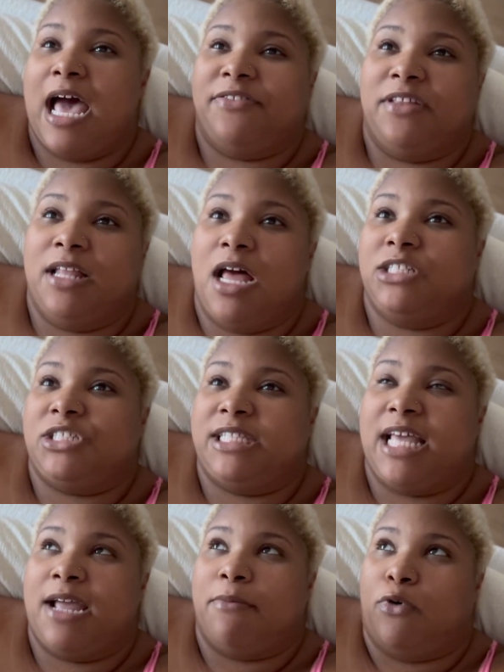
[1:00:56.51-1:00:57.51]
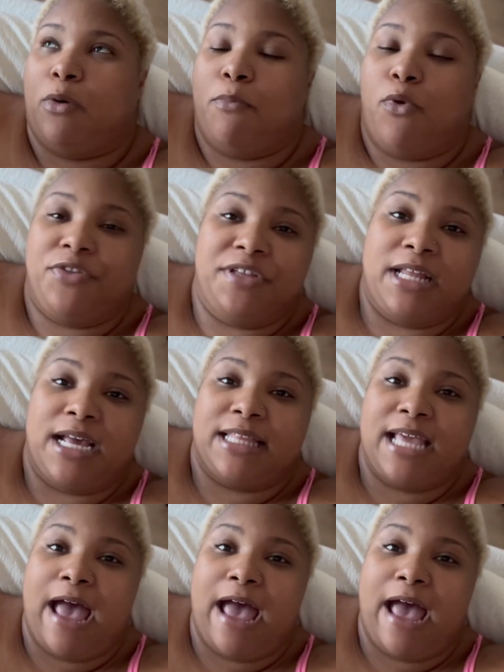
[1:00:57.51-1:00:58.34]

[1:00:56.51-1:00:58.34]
the laundry thing will more than likely